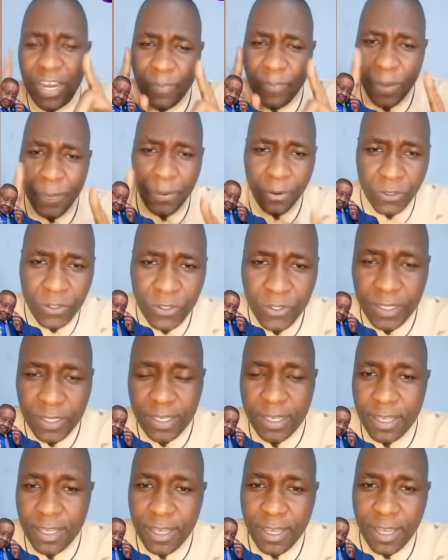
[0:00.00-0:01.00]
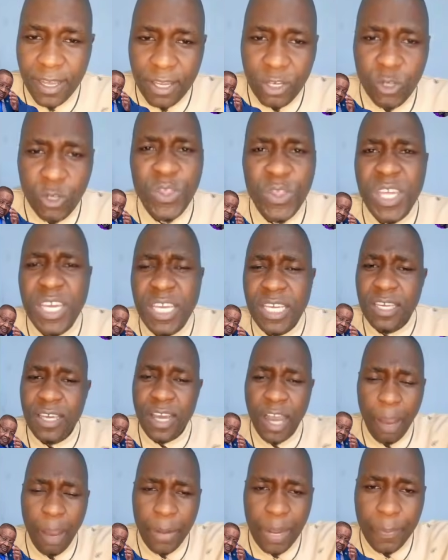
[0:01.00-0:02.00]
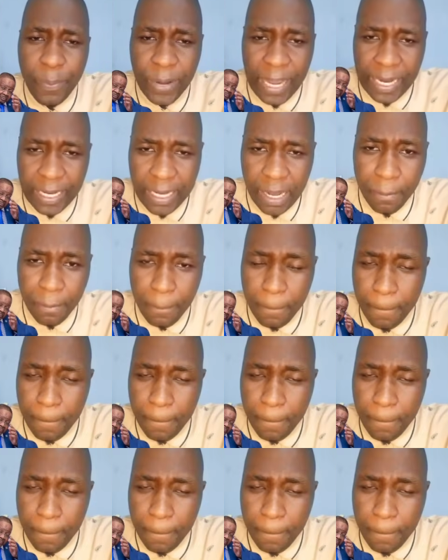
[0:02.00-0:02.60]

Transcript: purpose, do you think how many people can come?